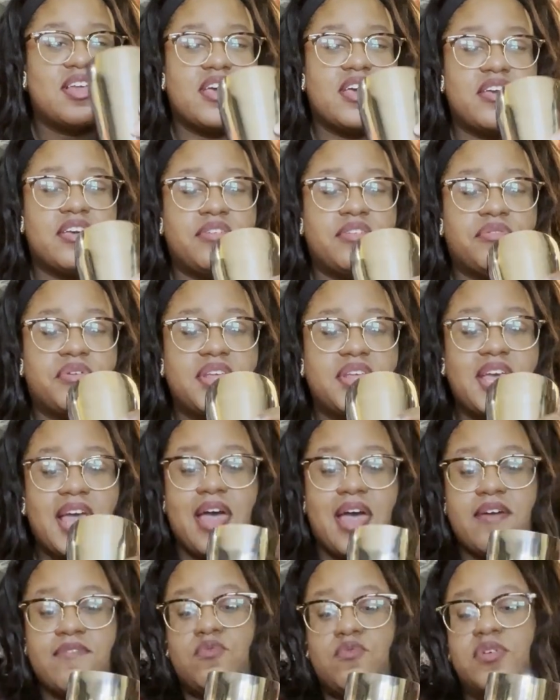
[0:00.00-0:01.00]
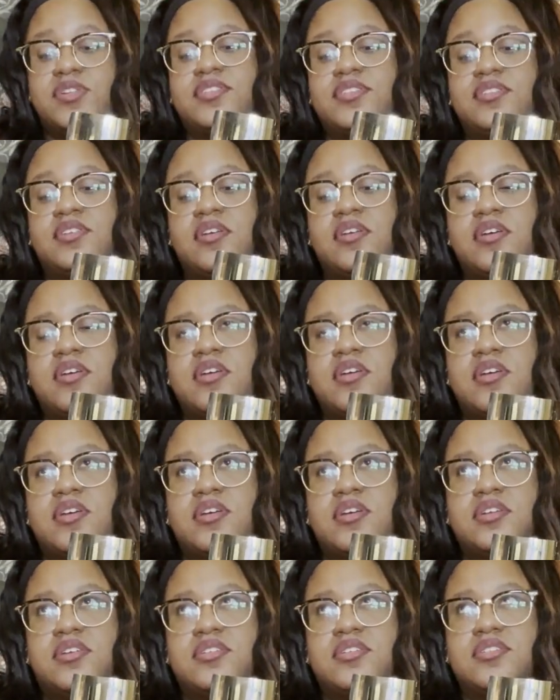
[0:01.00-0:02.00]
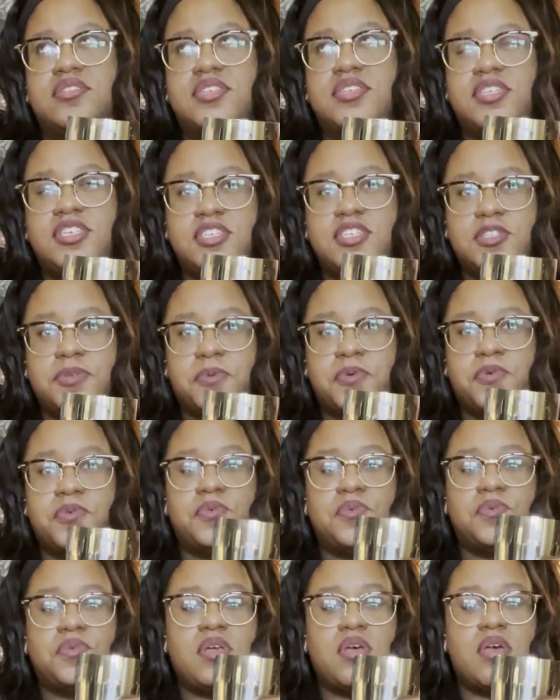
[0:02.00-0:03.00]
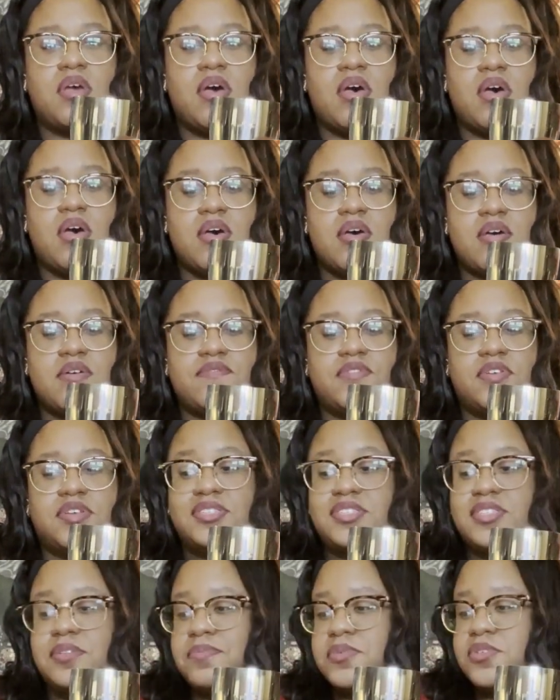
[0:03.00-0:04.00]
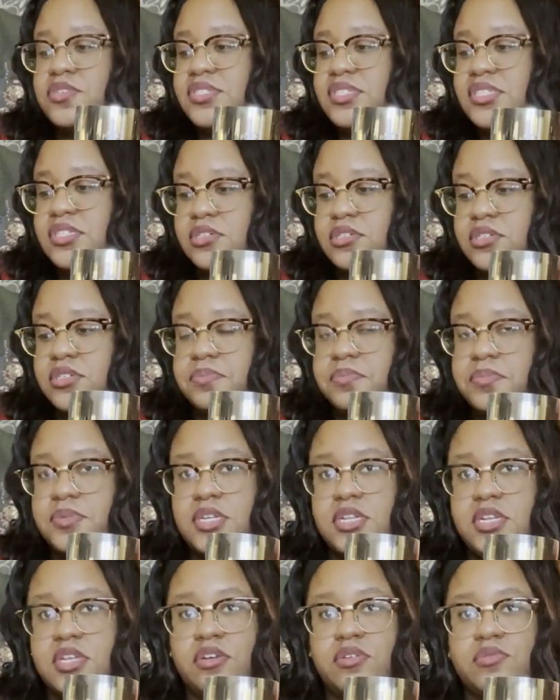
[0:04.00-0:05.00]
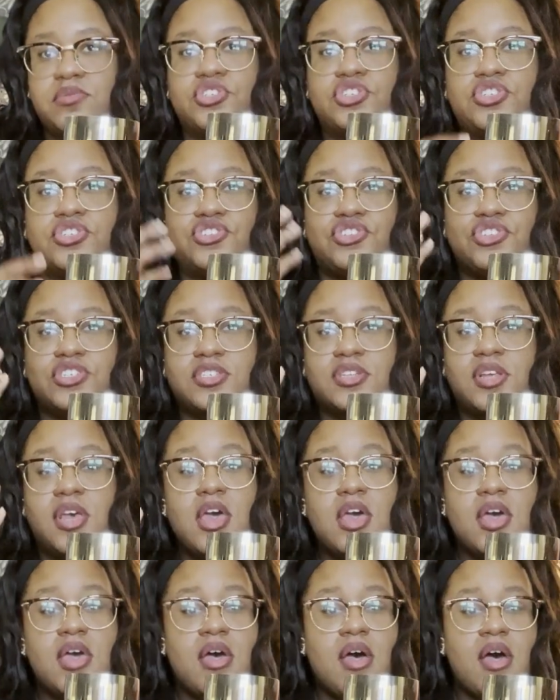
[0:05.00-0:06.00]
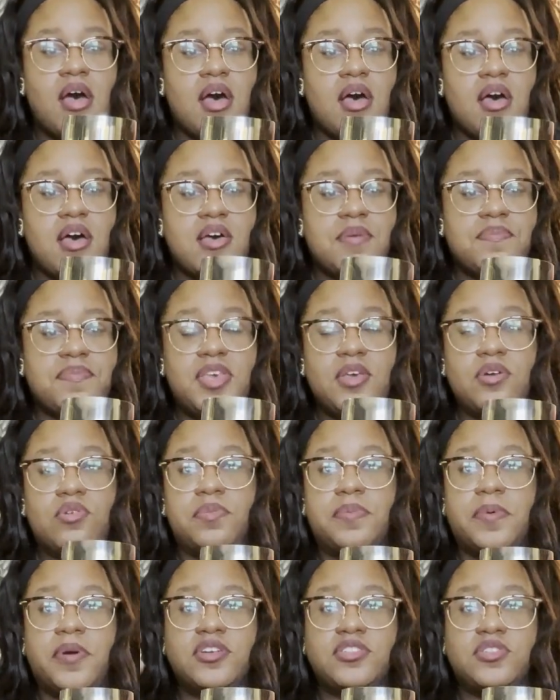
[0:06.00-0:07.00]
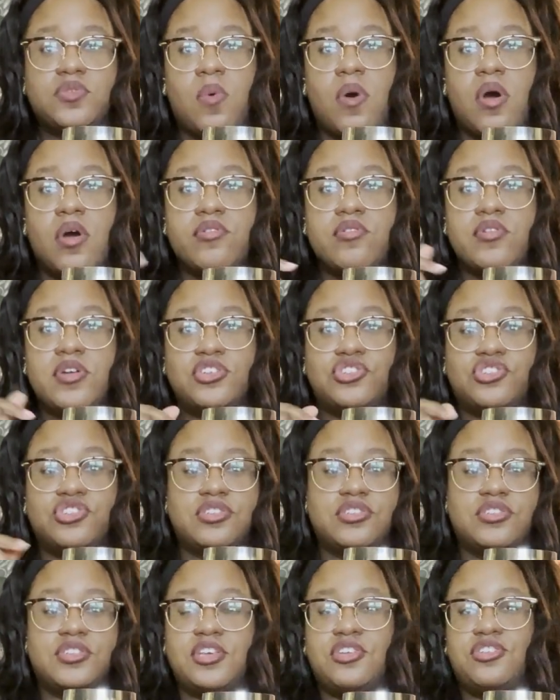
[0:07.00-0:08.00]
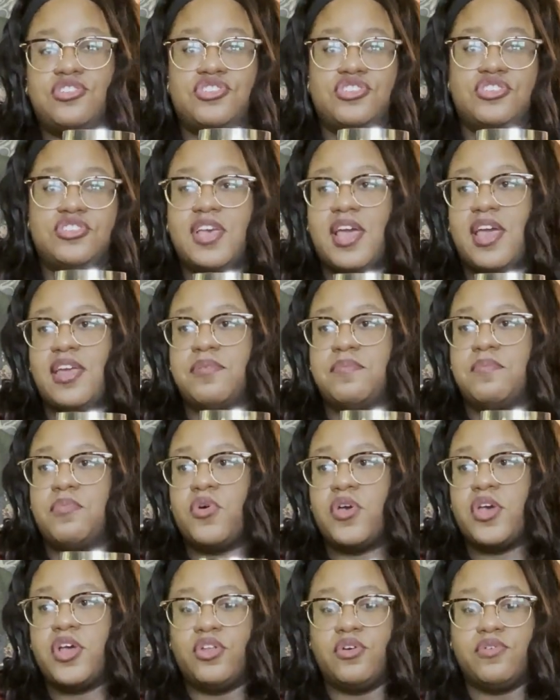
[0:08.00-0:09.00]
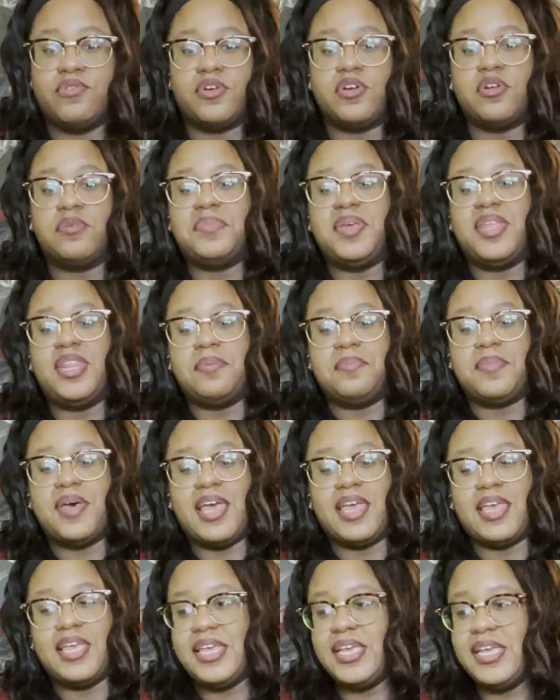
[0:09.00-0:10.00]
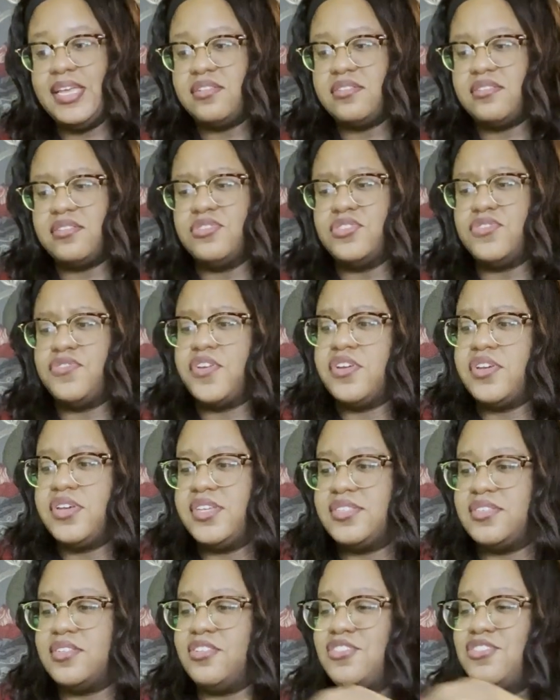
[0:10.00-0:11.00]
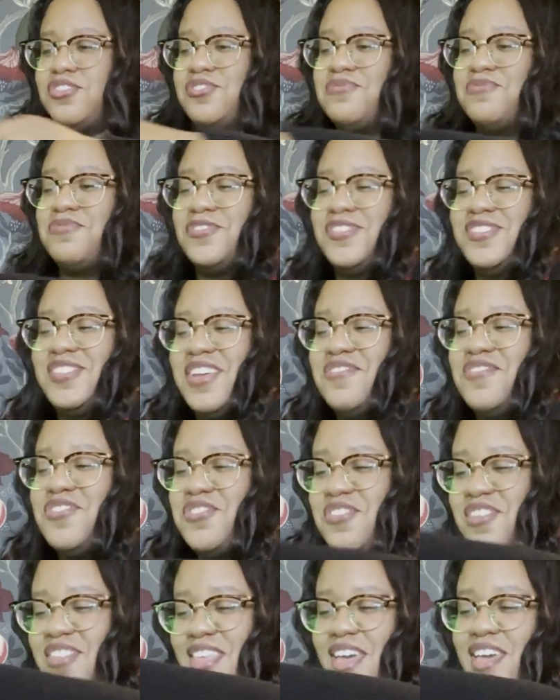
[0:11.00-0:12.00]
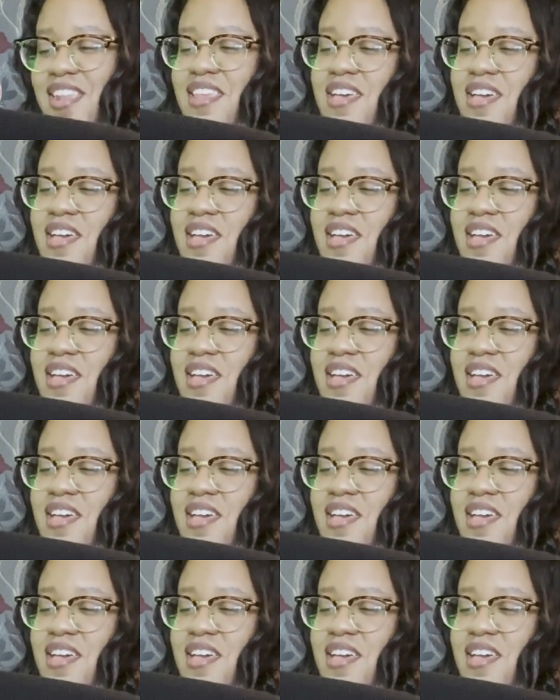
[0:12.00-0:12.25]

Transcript: I already have 1 teaspoon of simple syrup in here, which is just equal parts water and sugar that you just kind of boil over a medium-high heat. It was very easy to do, first time doing that.